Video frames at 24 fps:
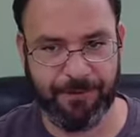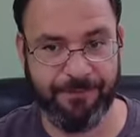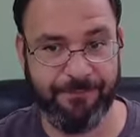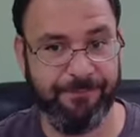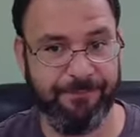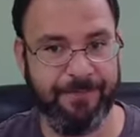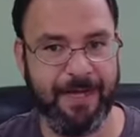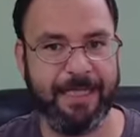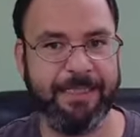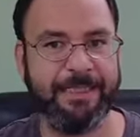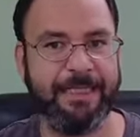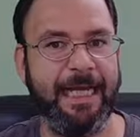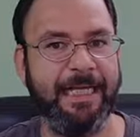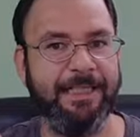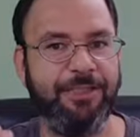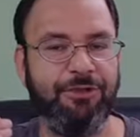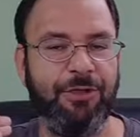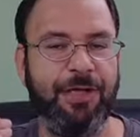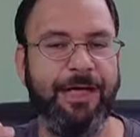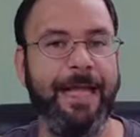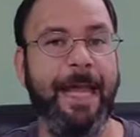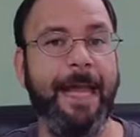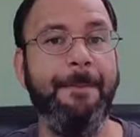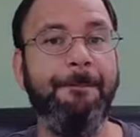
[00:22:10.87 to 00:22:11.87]
In fact, I
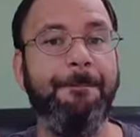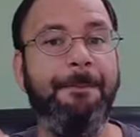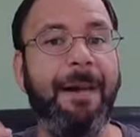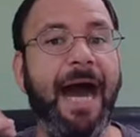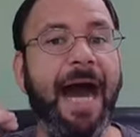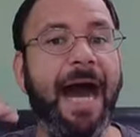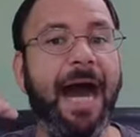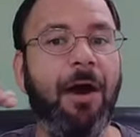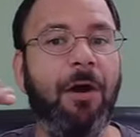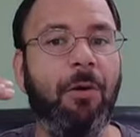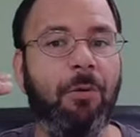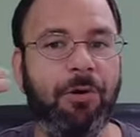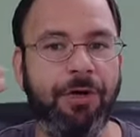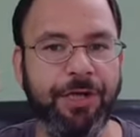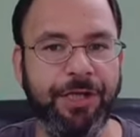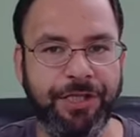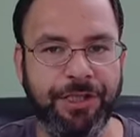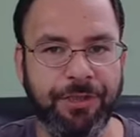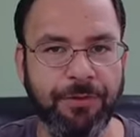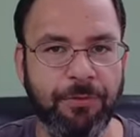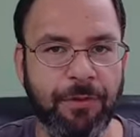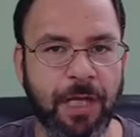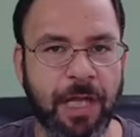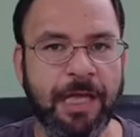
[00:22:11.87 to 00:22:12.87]
try to empower
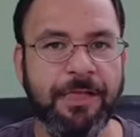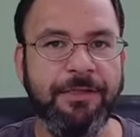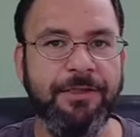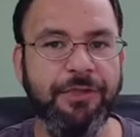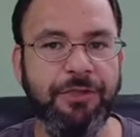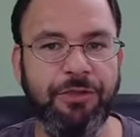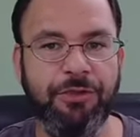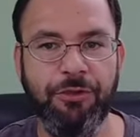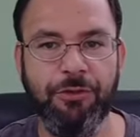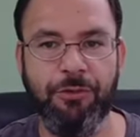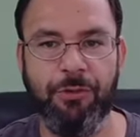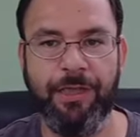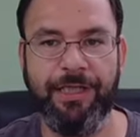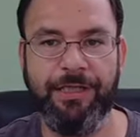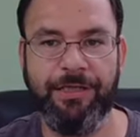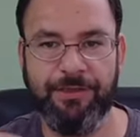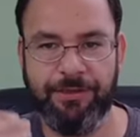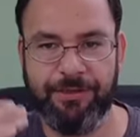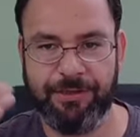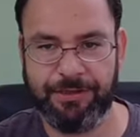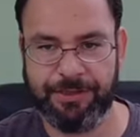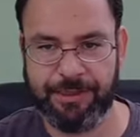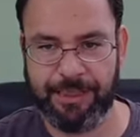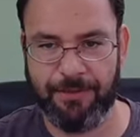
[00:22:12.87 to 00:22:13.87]
you to do it
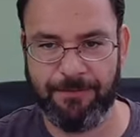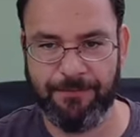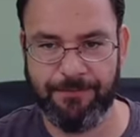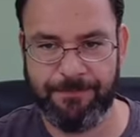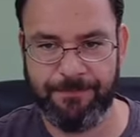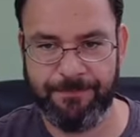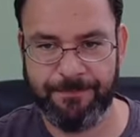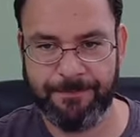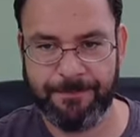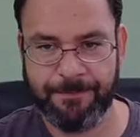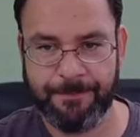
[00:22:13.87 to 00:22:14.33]
yourself.